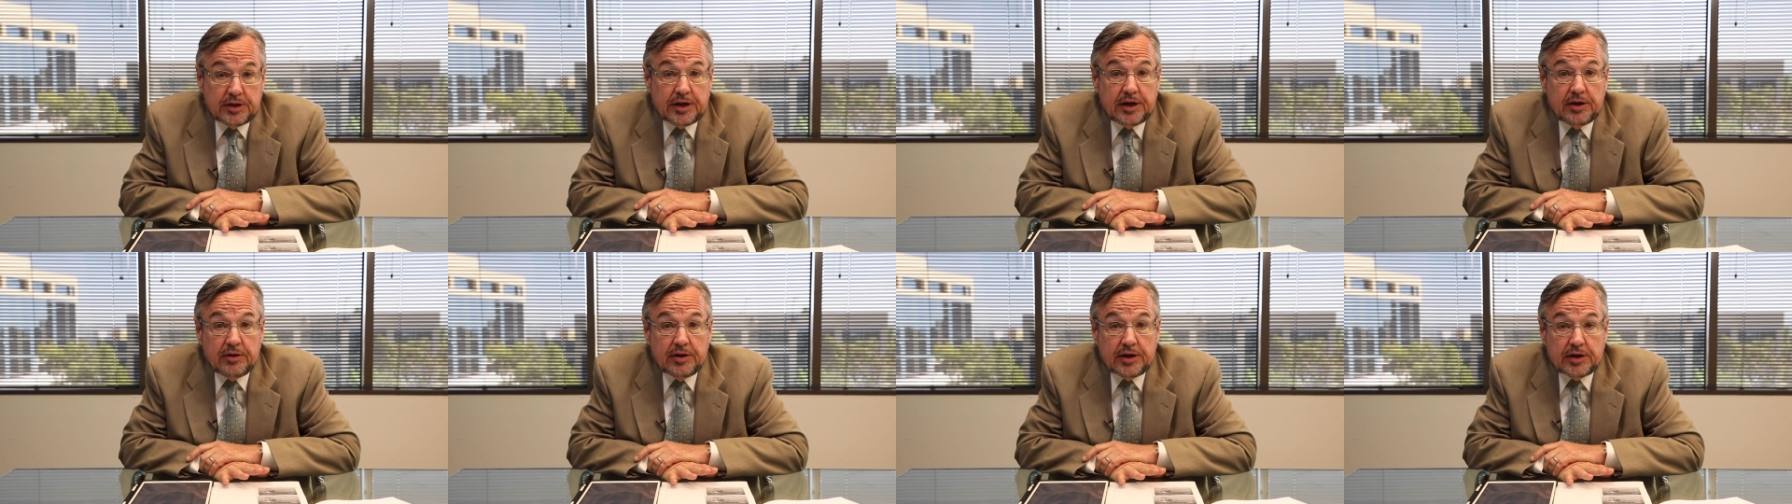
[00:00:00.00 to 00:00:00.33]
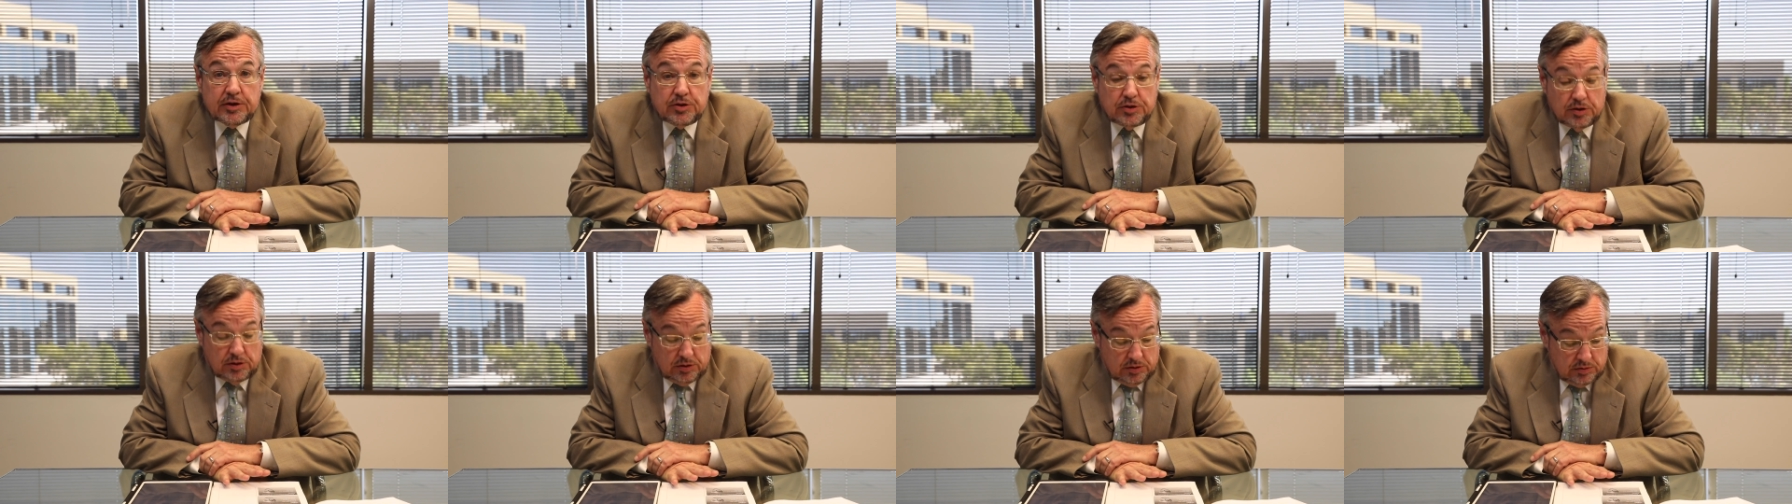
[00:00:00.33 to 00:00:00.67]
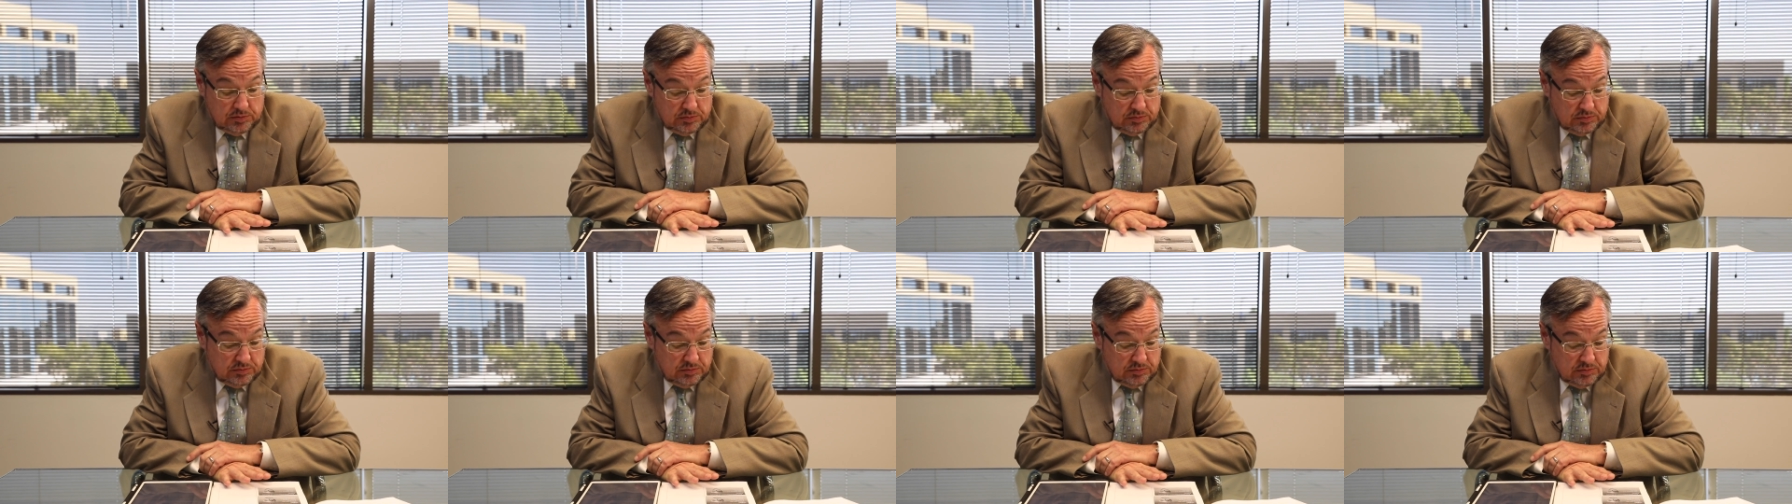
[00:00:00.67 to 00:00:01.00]
character
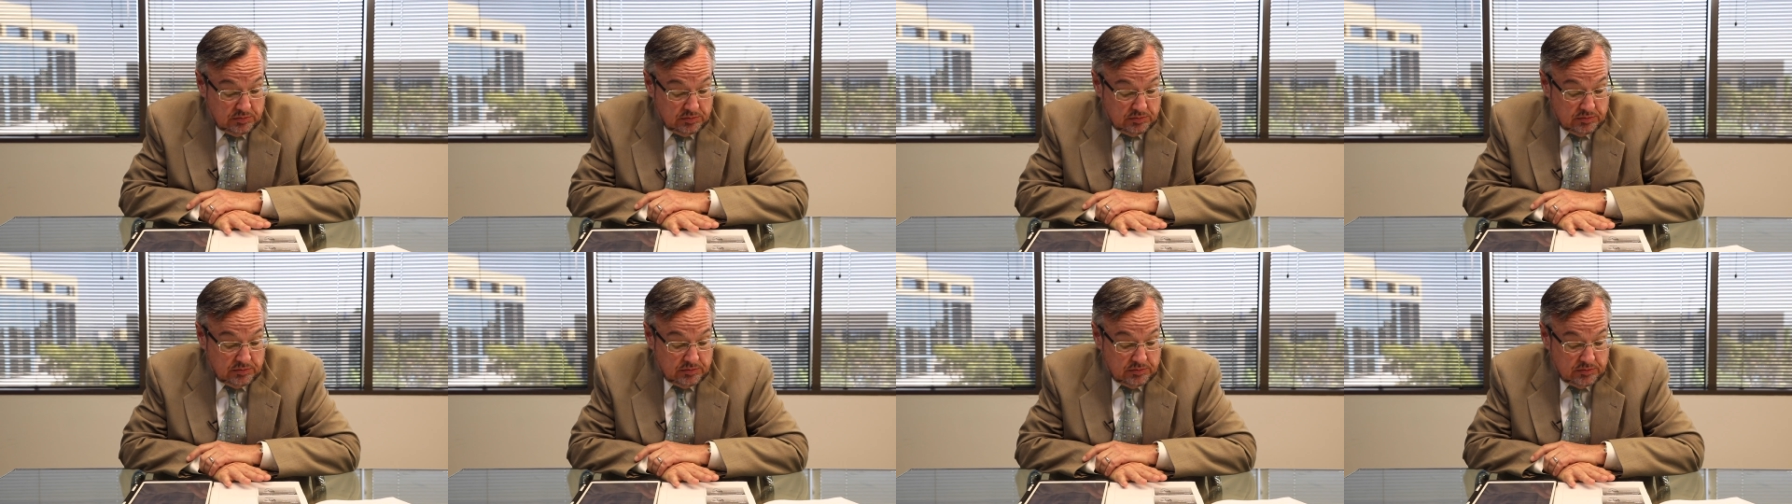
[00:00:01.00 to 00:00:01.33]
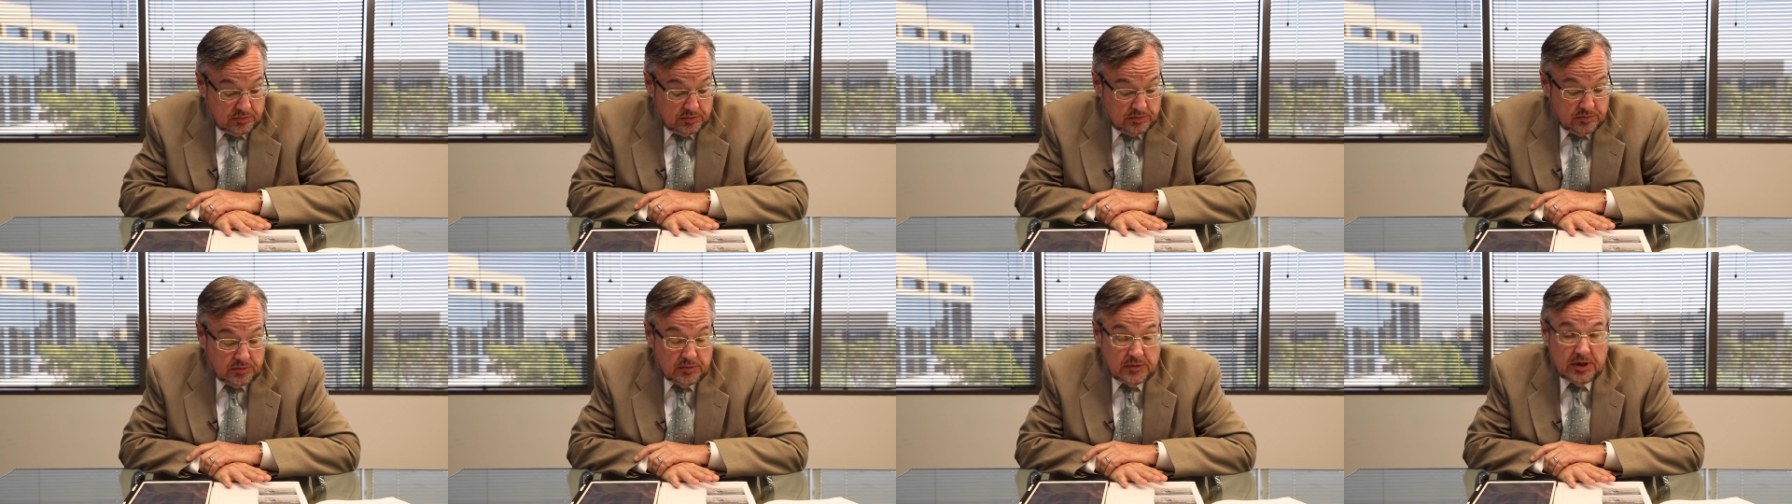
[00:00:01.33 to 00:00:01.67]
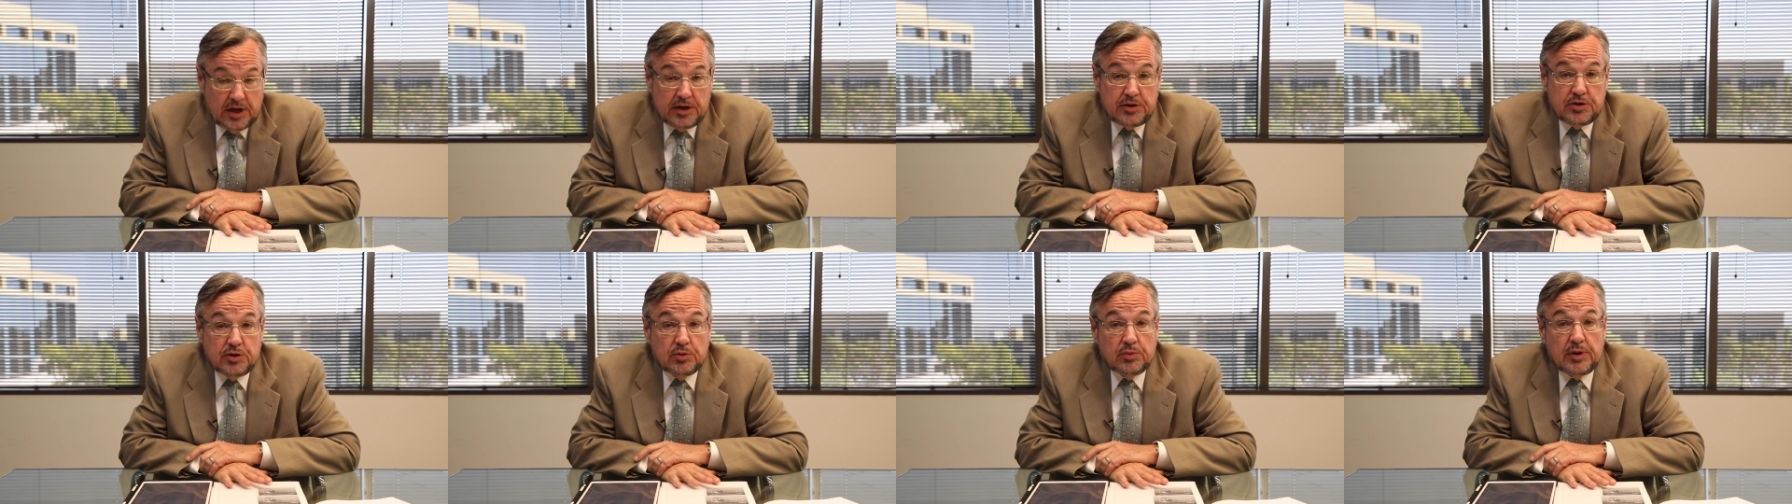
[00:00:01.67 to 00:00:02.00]

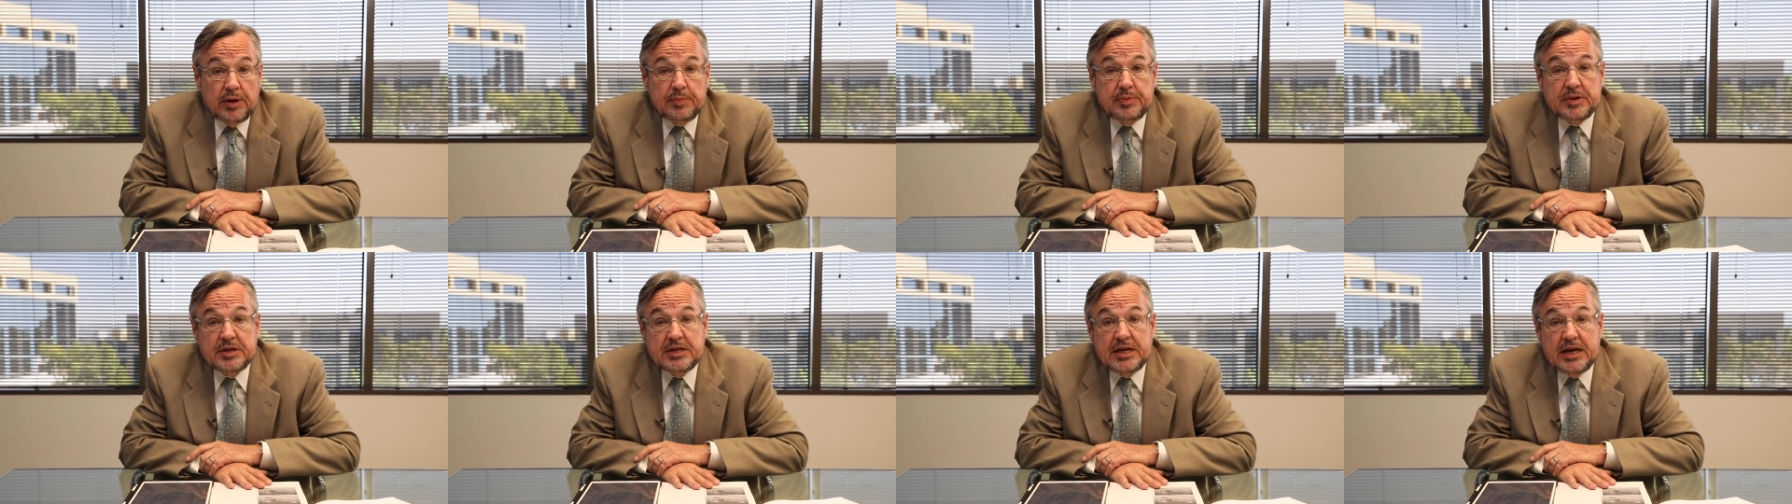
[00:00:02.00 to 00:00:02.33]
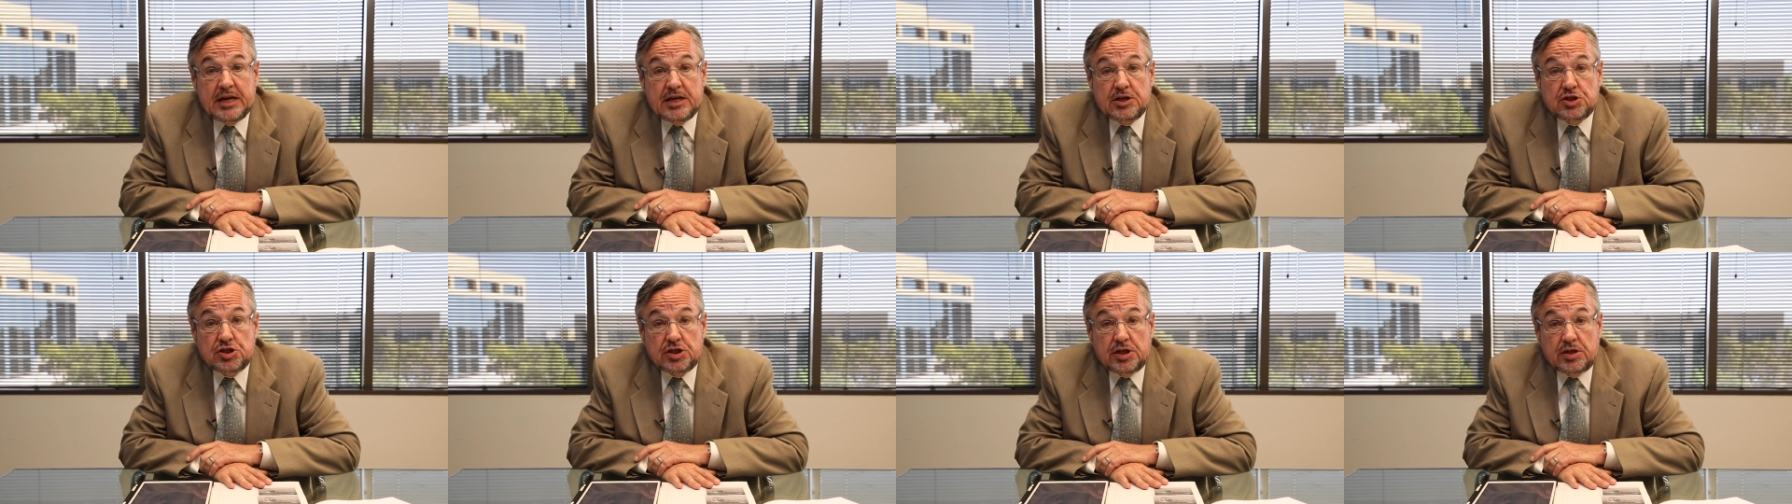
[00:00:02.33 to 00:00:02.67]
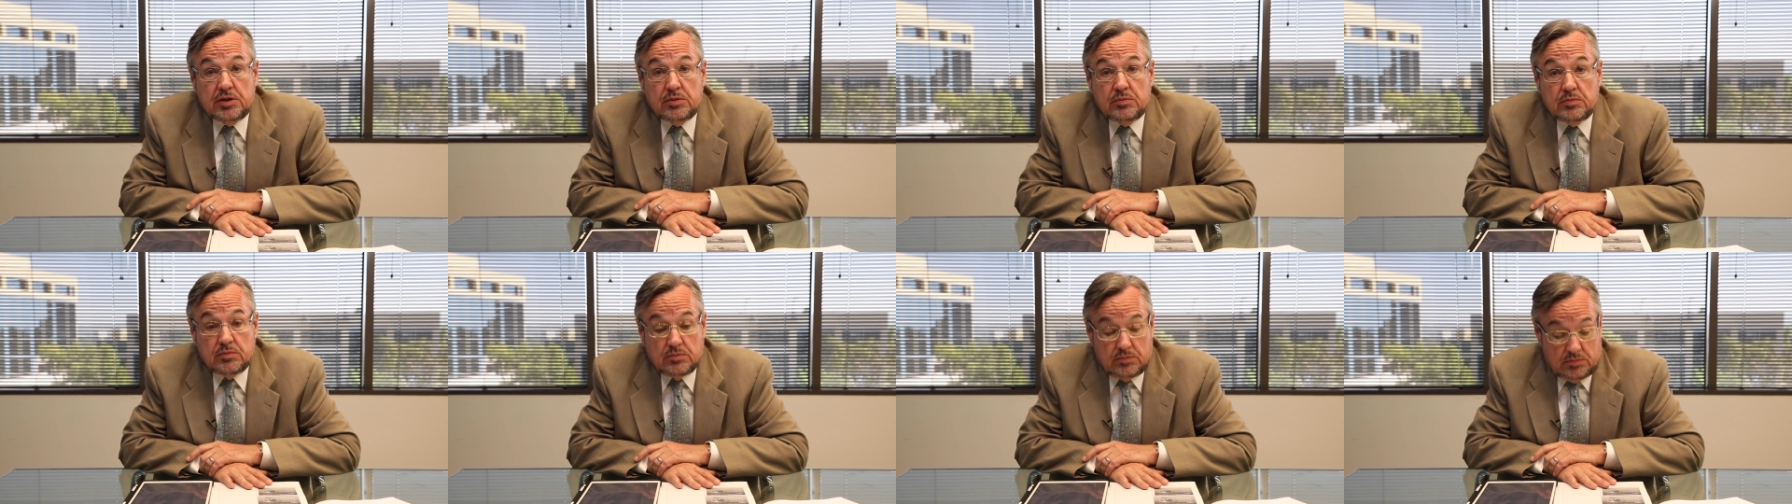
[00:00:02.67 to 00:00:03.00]
and your
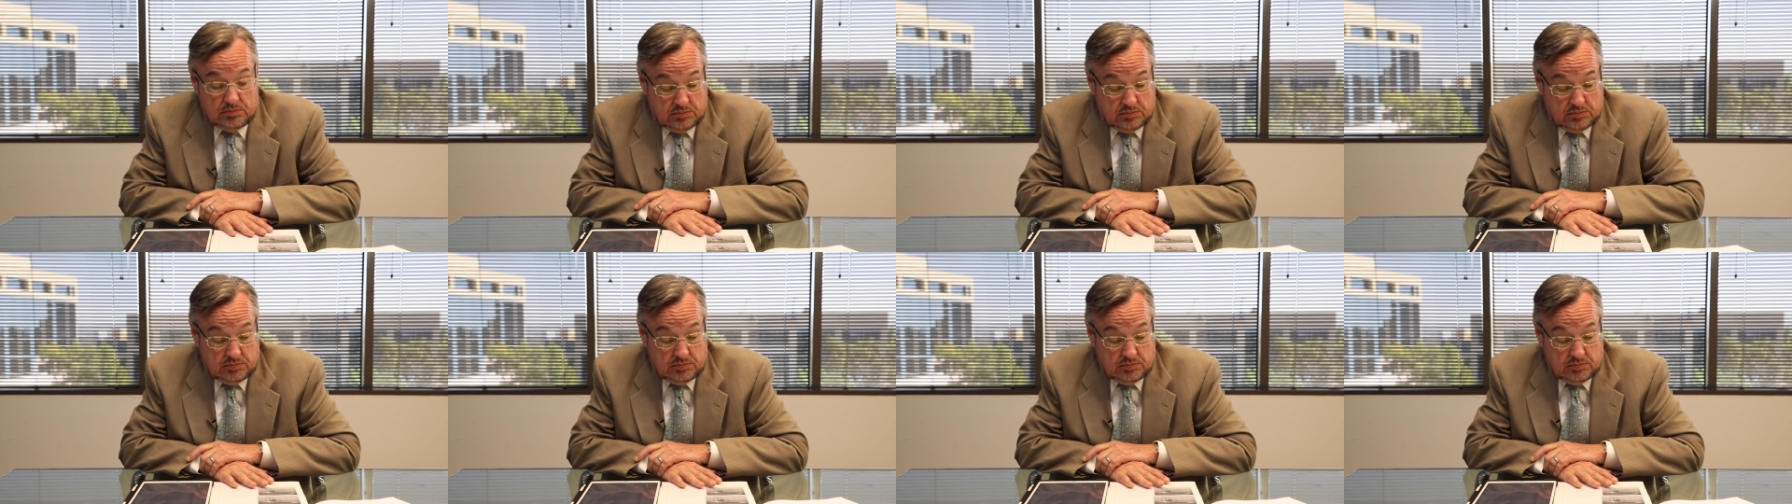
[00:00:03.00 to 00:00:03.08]
reputation,